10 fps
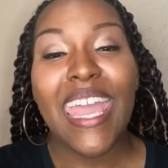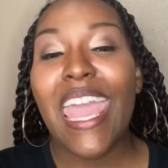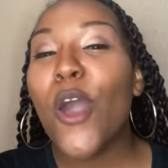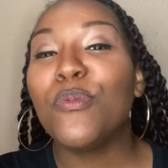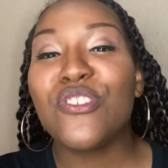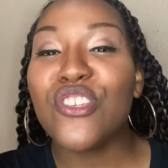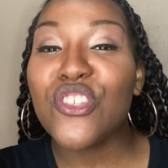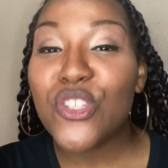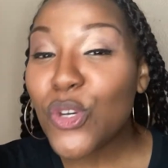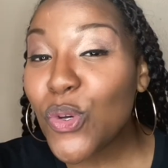It helps to
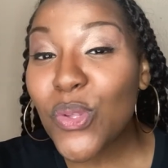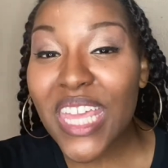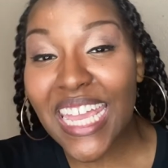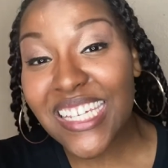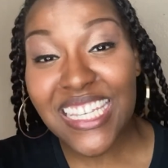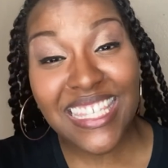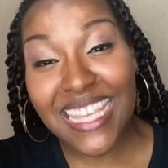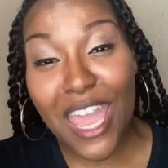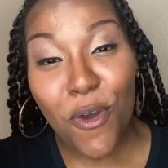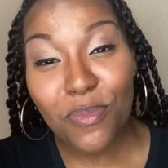soothe itchy
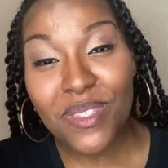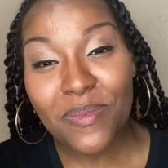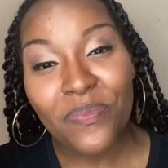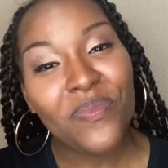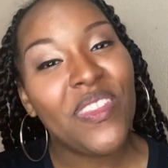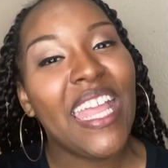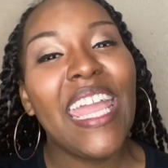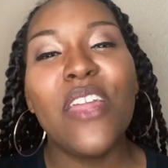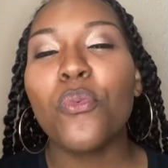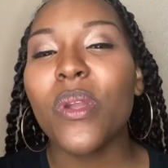scalps.
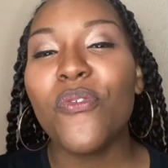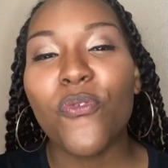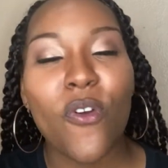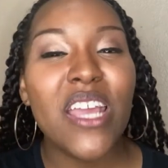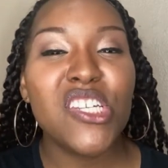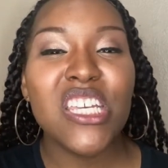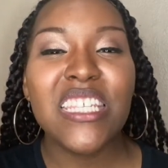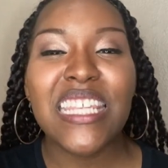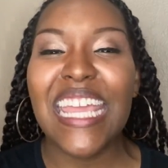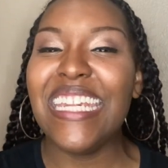It refreshes,
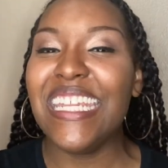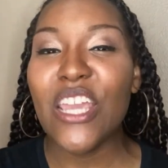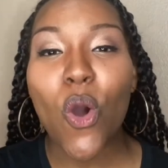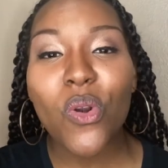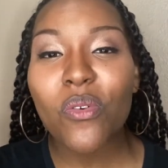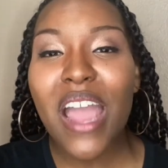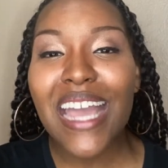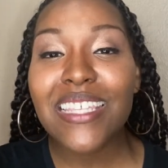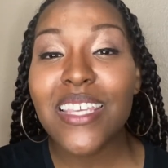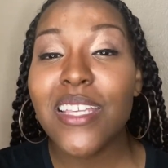it
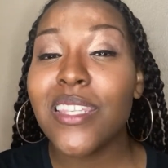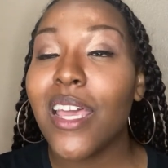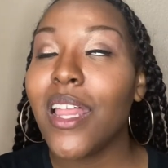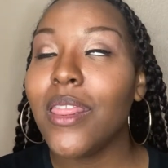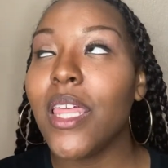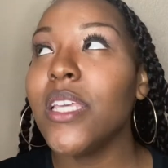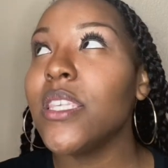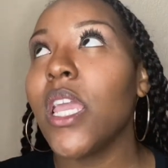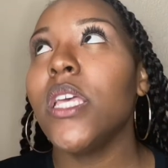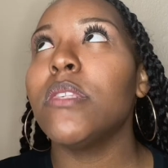deodorizes. This
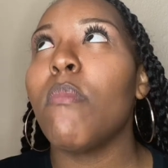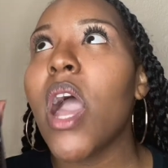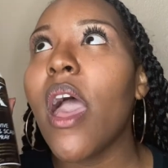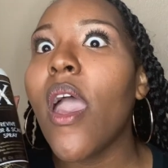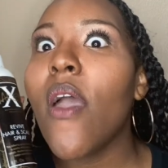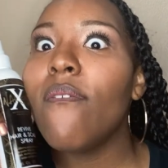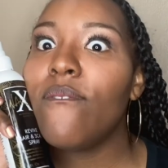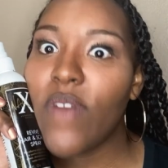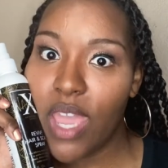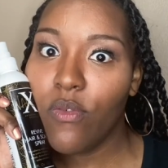is my
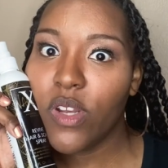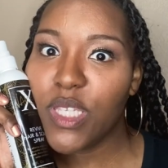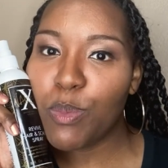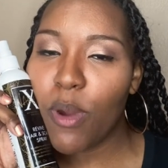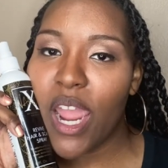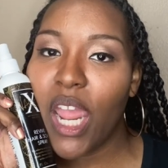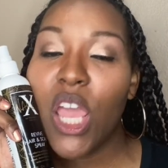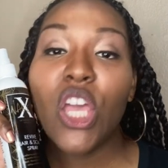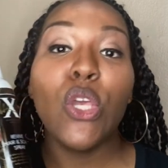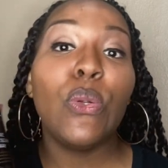favorite spray.
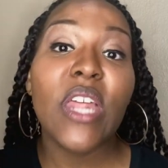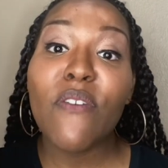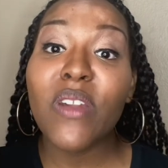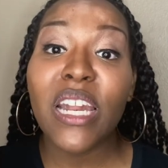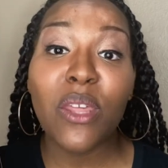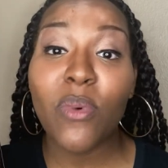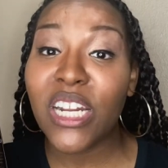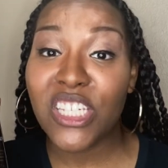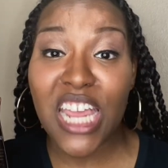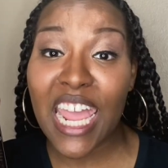You definitely want
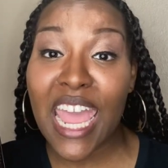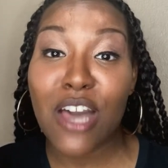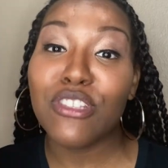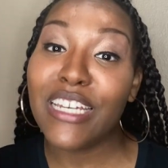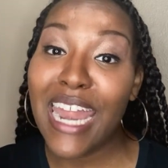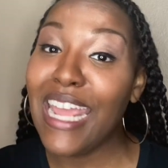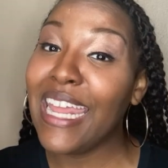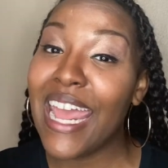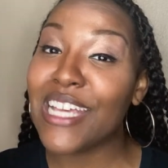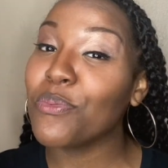to check out the Naked
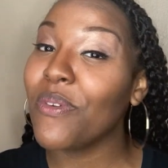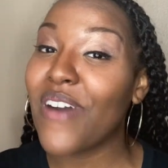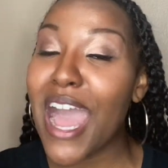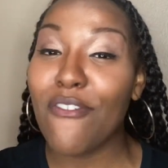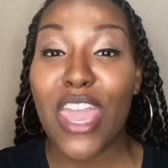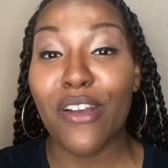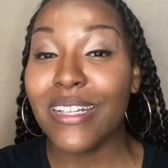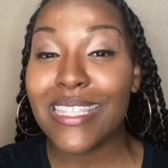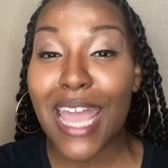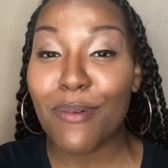X Revive Hair
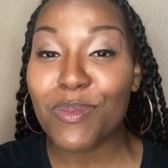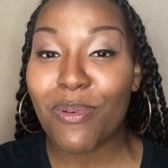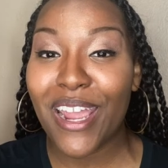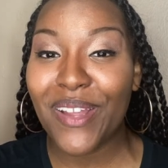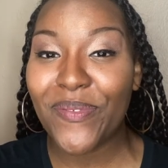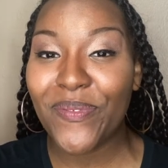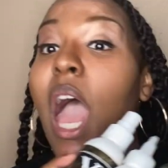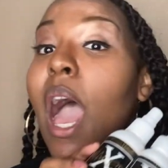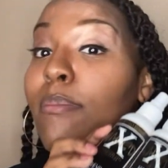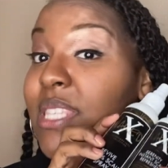and Scalp Spray.
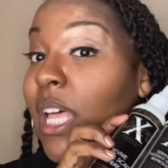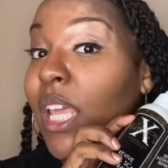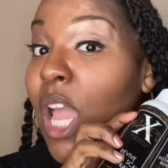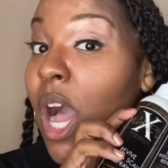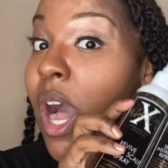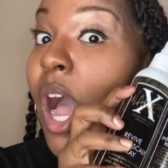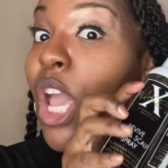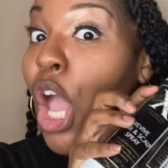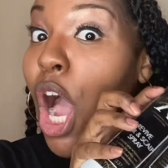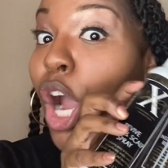I'm telling
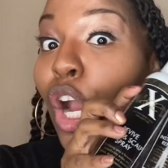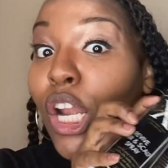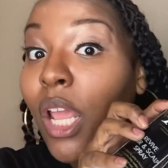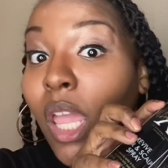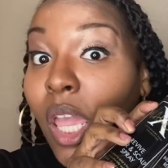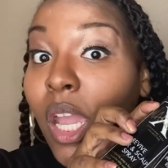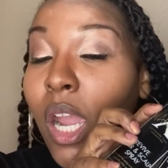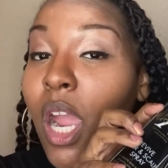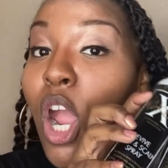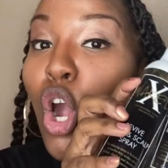y'all heard it
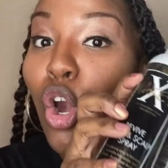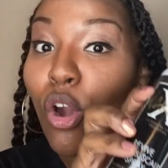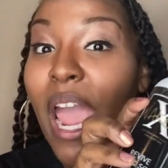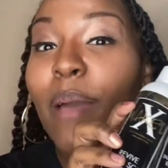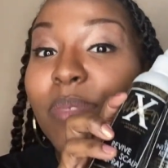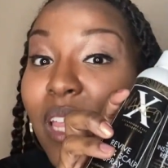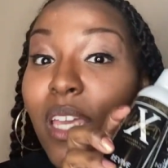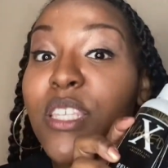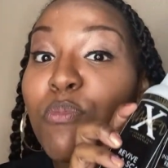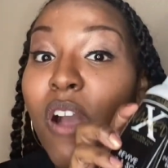here. Grab
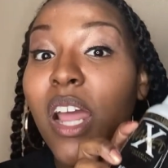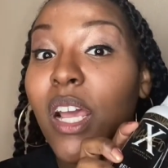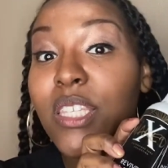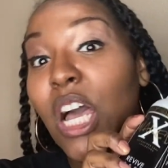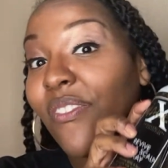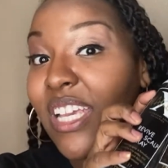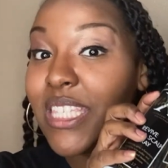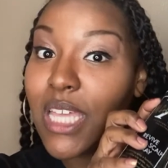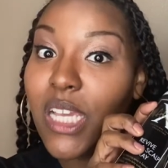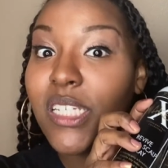these products off
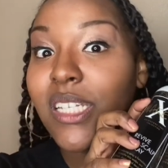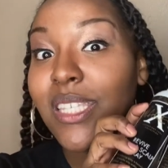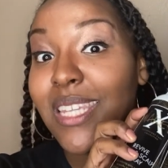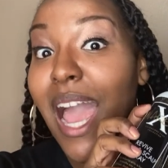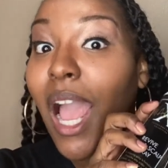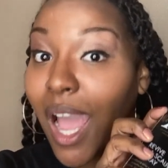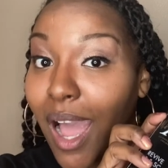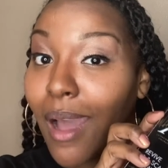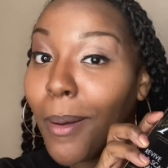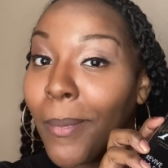
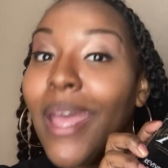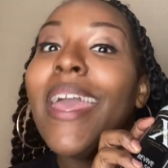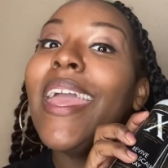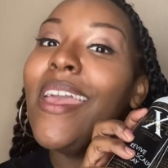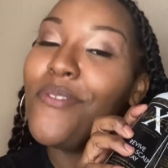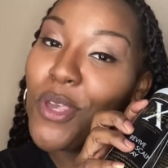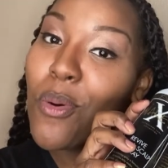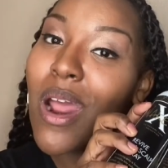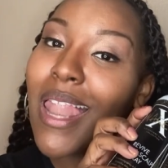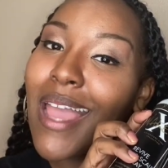essations.com if you
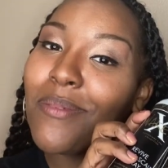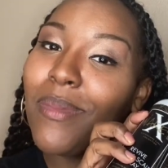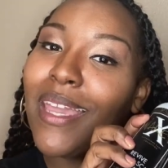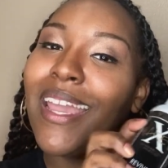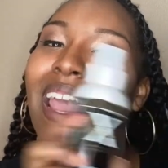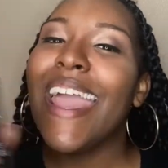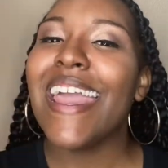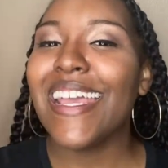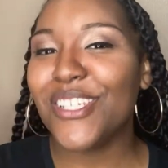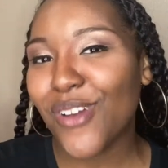are like me
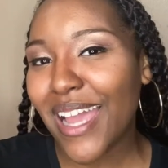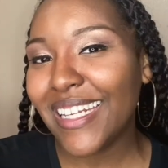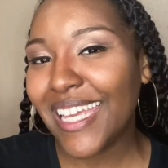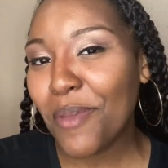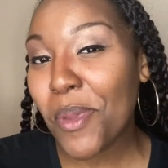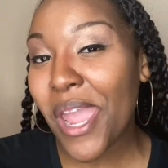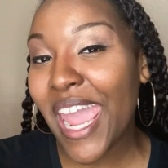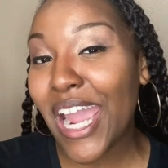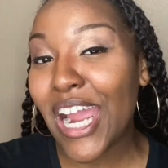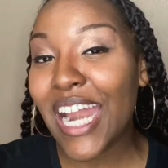and trying to keep your
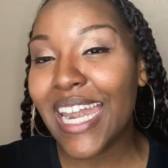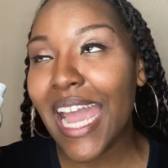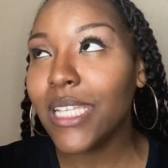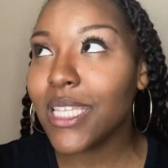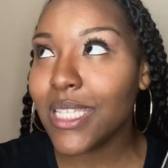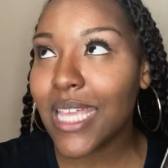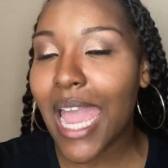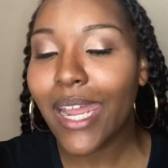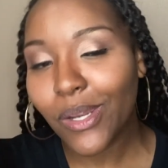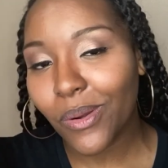hair nice and
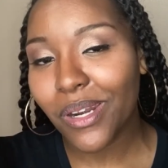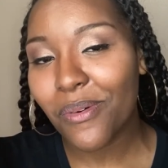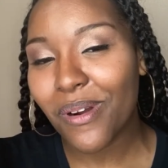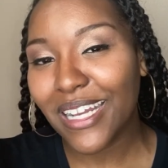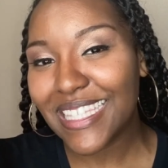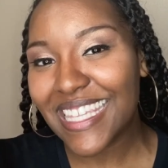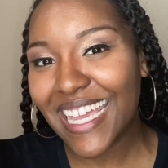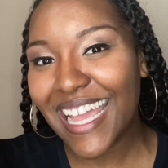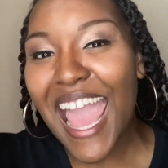tight during the quarantine.